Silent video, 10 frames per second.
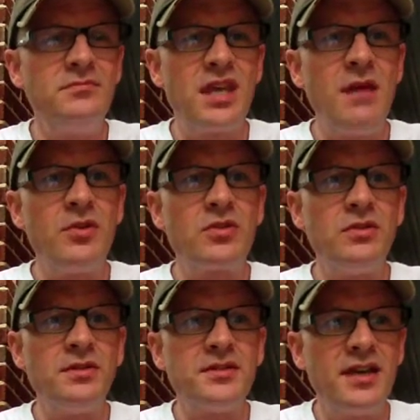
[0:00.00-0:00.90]

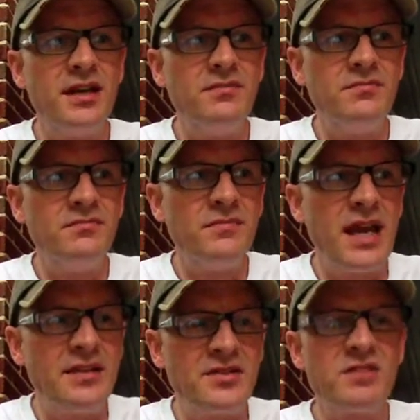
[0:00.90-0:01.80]
chemicals
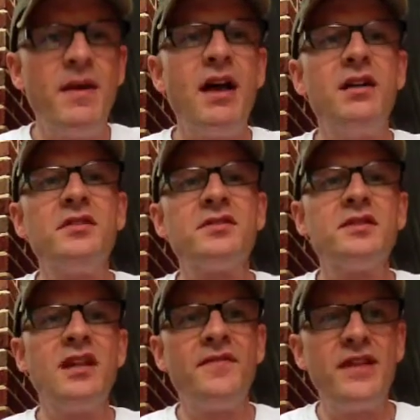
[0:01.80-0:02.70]
and smells and
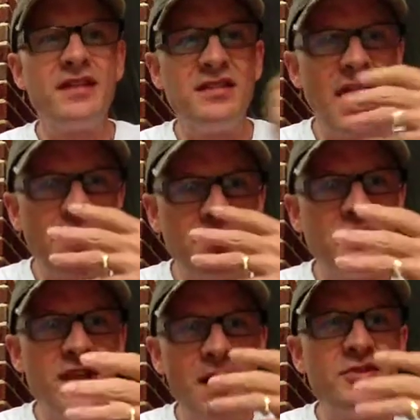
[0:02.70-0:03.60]
stuff that's
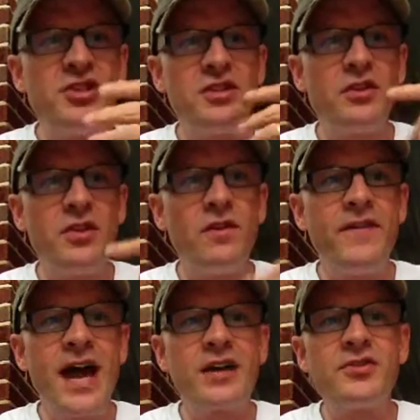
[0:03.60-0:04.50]
damaging to the
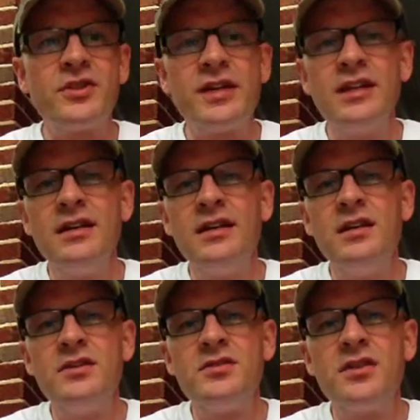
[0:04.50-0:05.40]
olfactory.
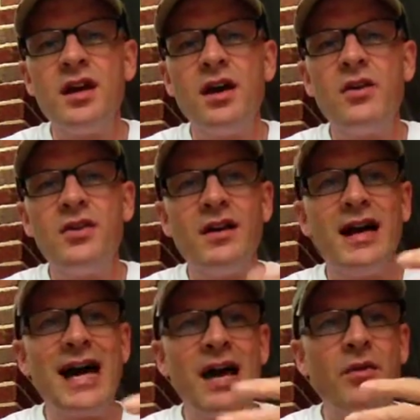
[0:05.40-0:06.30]
So
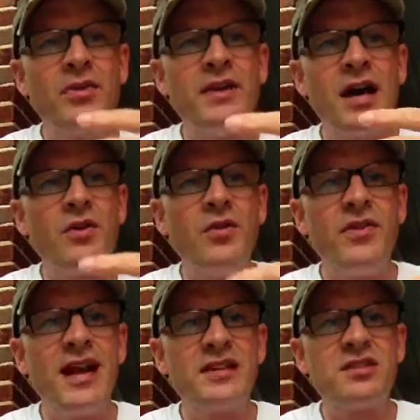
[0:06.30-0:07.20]
I don't know
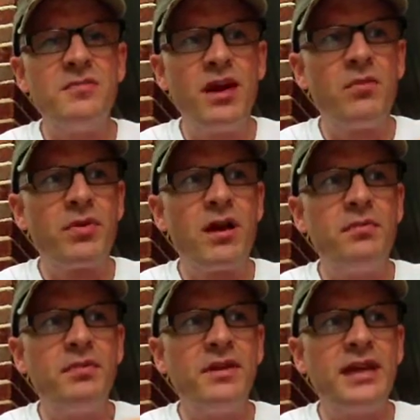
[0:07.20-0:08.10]
that I smell
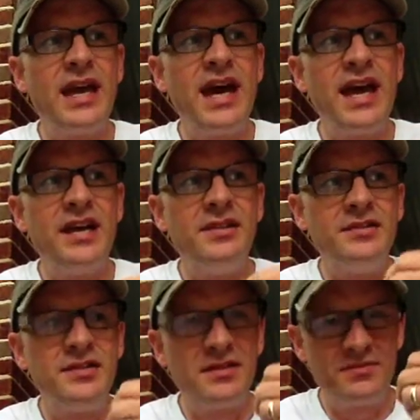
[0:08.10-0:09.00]
probably
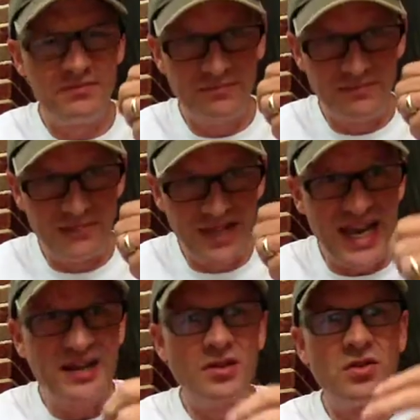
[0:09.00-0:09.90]
as
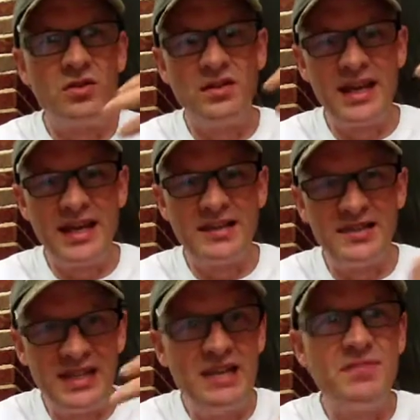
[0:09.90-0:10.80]
technical and as
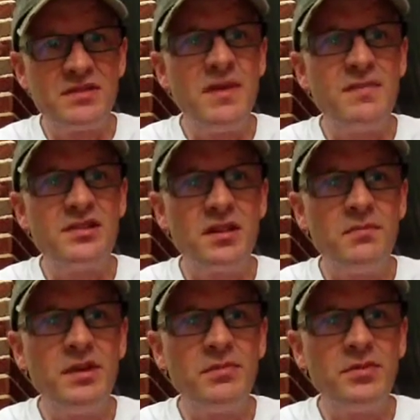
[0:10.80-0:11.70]
deep as maybe some
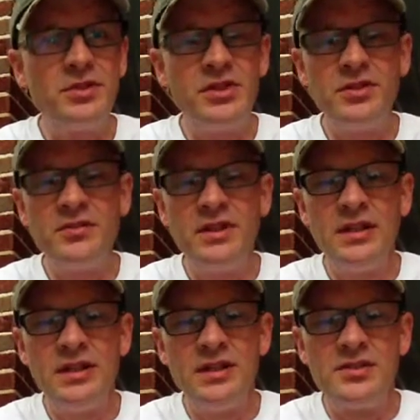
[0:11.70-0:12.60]
people do.
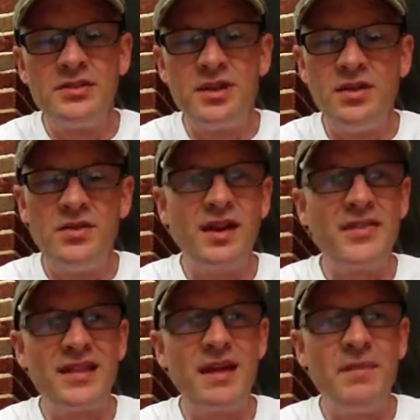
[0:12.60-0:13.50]
So I
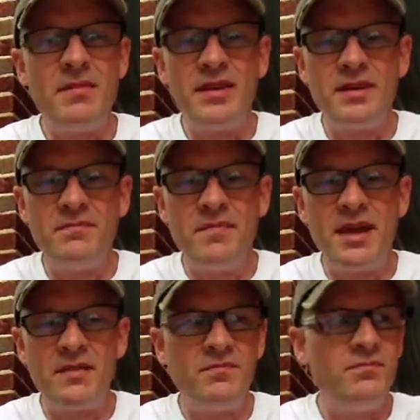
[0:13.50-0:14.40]
think that may be
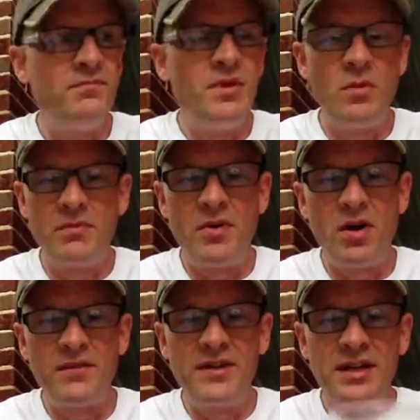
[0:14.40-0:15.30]
what
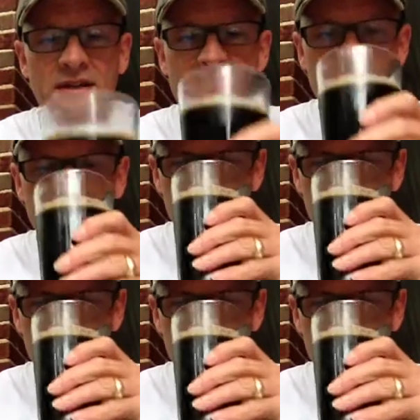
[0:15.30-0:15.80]
part of it is.